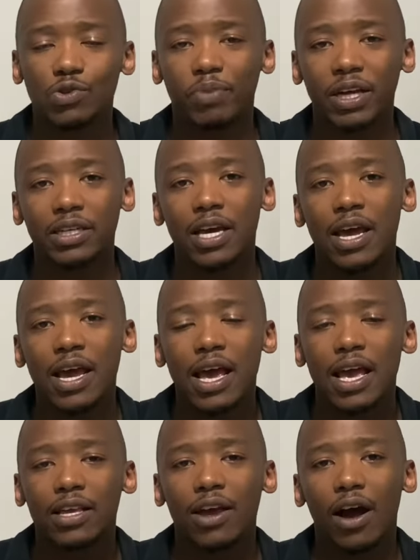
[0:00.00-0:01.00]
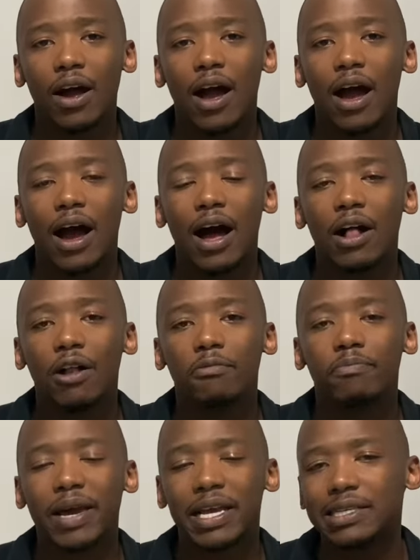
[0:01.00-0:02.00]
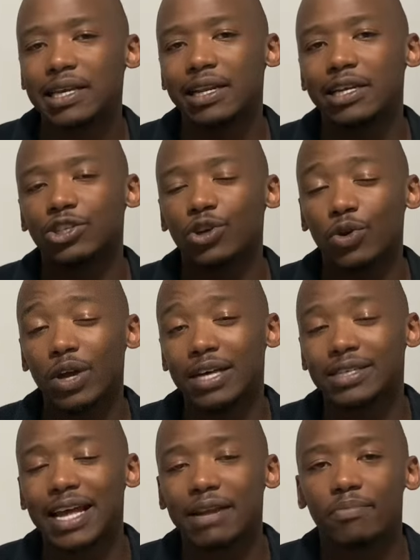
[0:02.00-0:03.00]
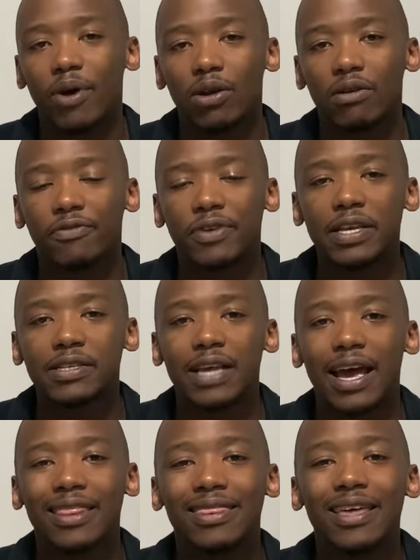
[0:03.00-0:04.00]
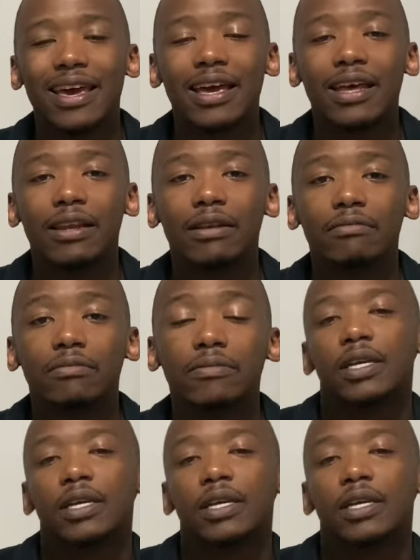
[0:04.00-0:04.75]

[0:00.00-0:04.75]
But yeah, I'll basically show you guys that part of things and then